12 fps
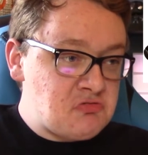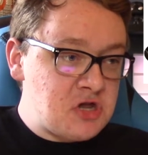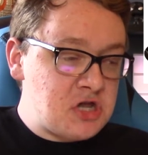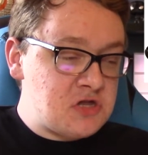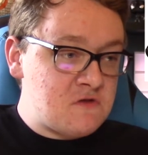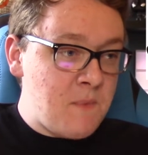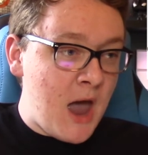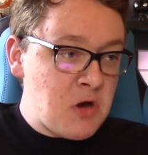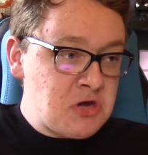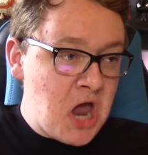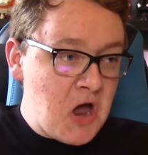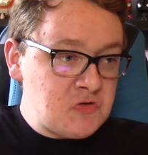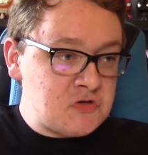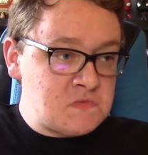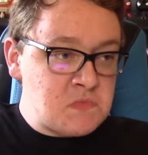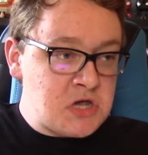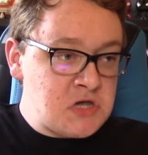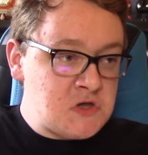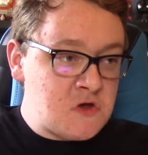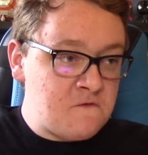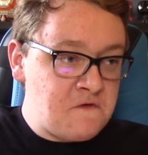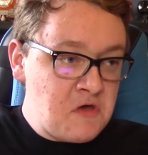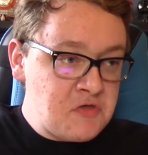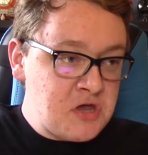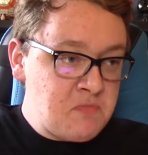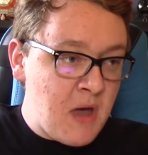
need to bow down to me, you filthy